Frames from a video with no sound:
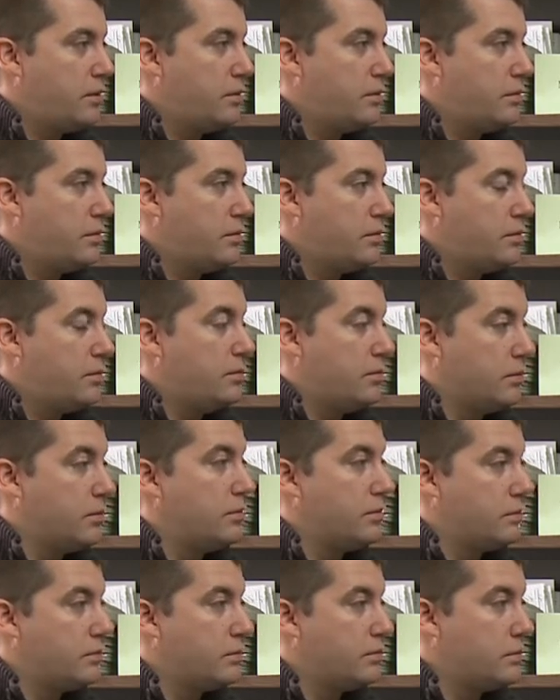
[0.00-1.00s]

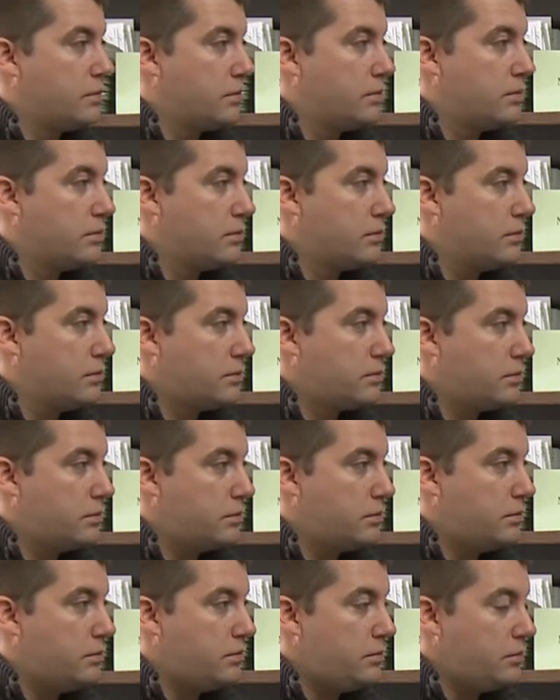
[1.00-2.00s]

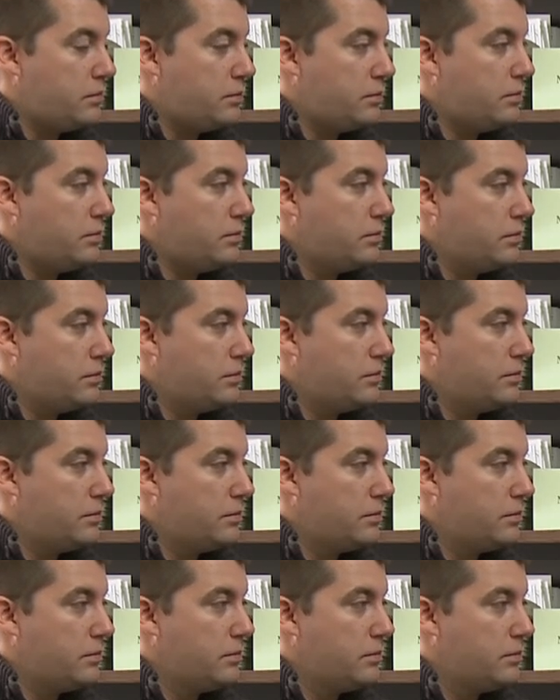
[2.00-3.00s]

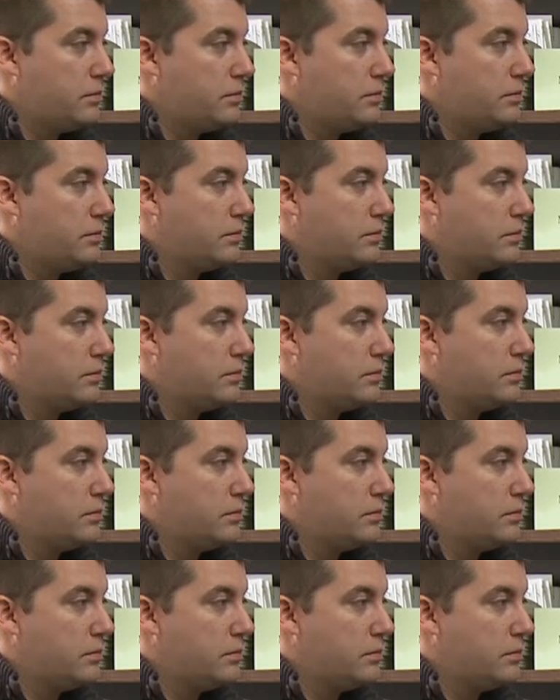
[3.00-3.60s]
The person shown says nothing.